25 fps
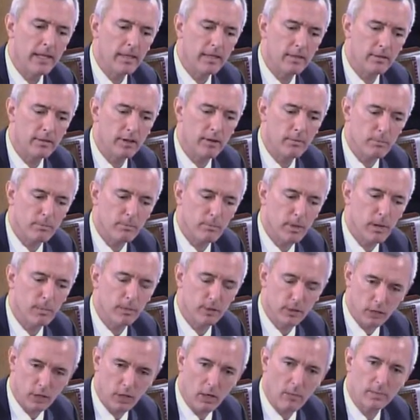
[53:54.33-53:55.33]
There are
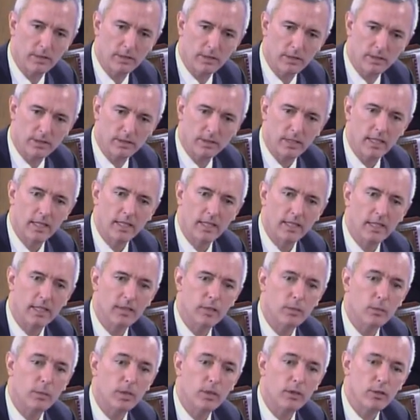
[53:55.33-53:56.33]
public companies
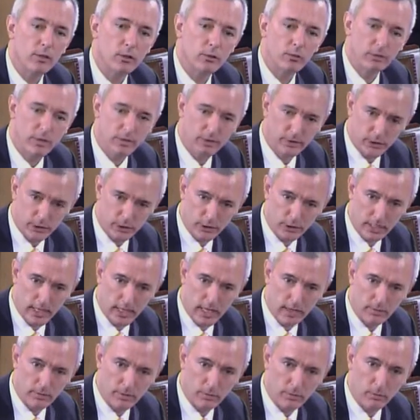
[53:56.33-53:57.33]
that do a terrific
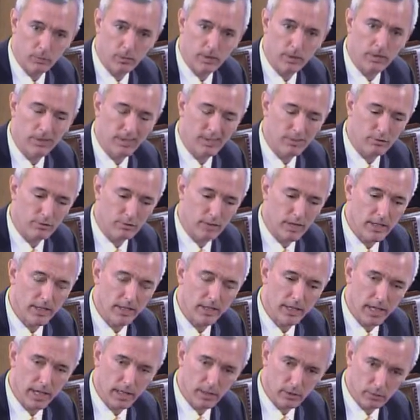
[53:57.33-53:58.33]
job with
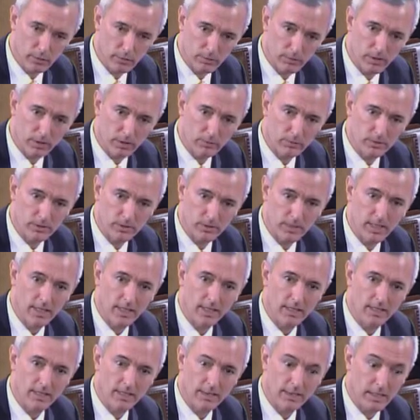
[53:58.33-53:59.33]
creating algorithms
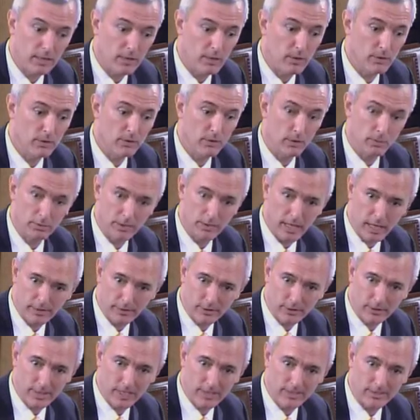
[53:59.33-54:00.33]
that they use in the
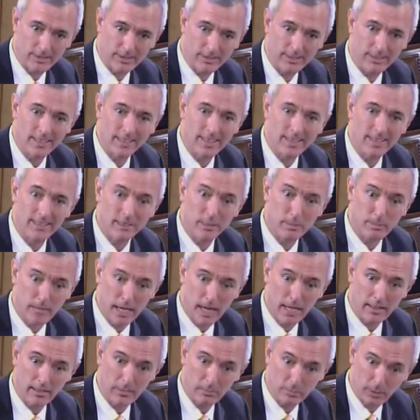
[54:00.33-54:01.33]
private sector to
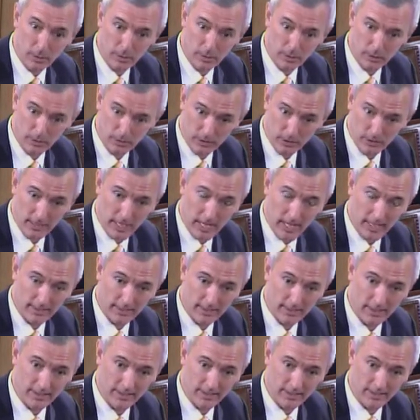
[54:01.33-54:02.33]
mine the public
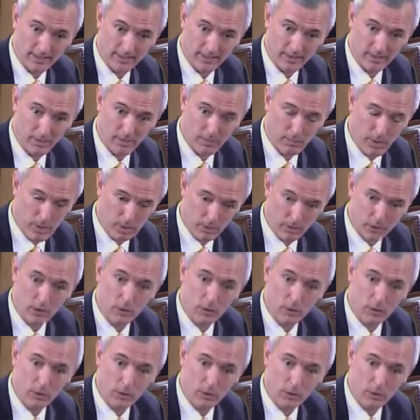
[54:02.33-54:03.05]
access, public